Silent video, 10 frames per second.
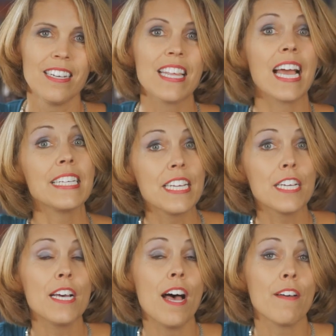The
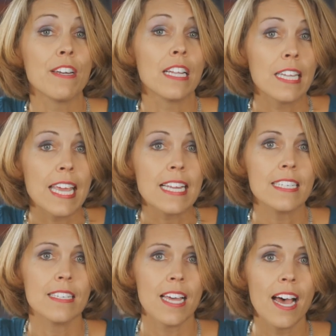idea of an elite,
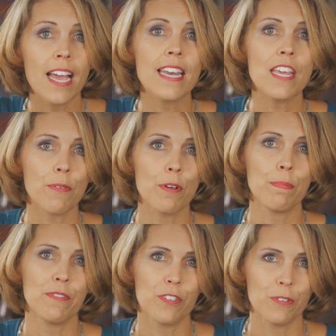tiny
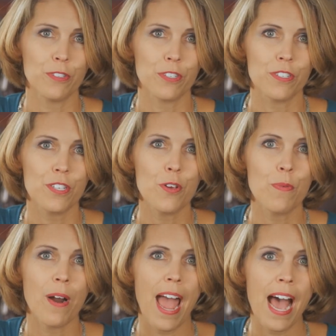group of soldiers who
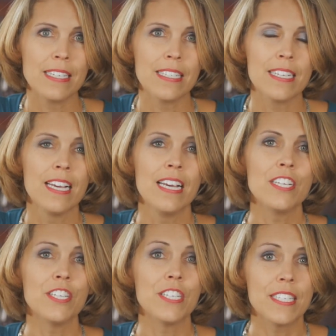were asked
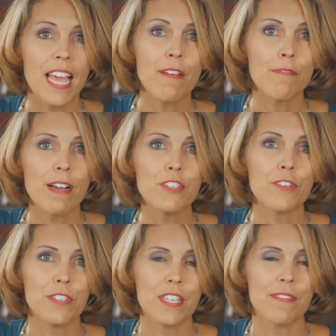to save
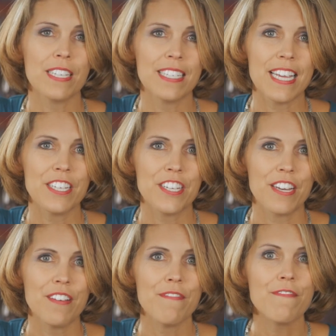Western
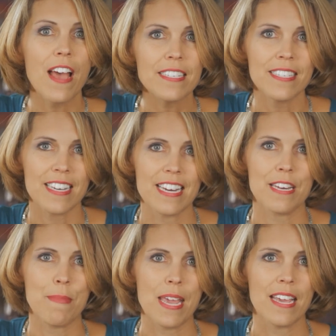civilization
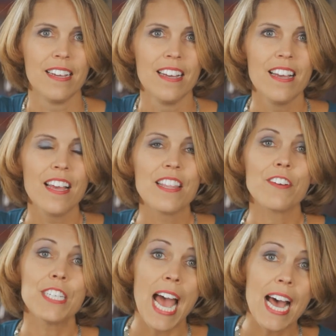fascinated me.
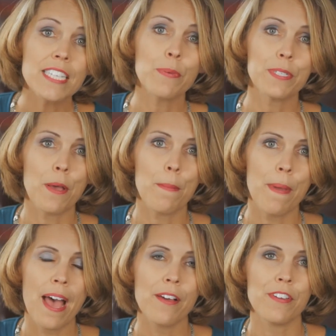Their task was
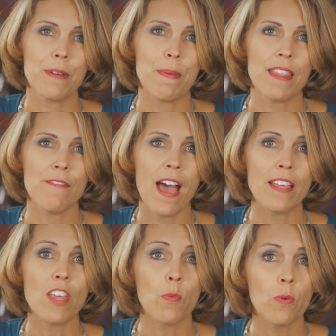compounded by the
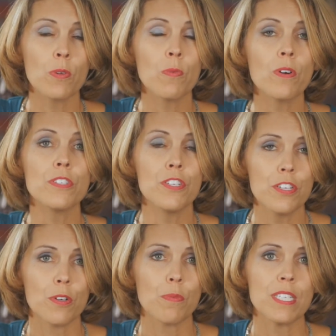fact that World War
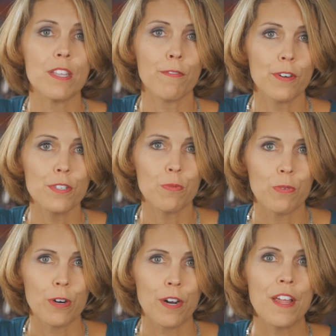II was the first
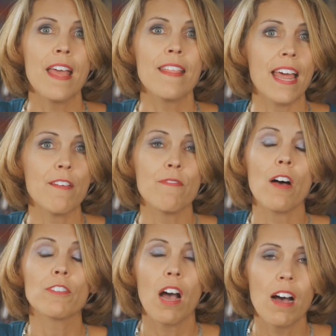war that
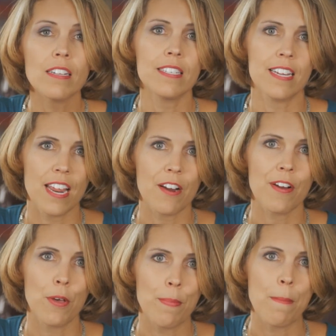involved constant
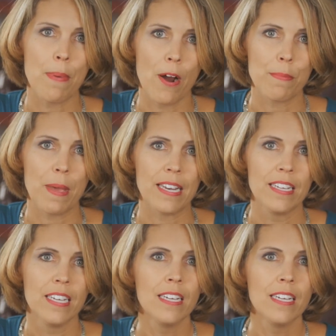aerial bombardment.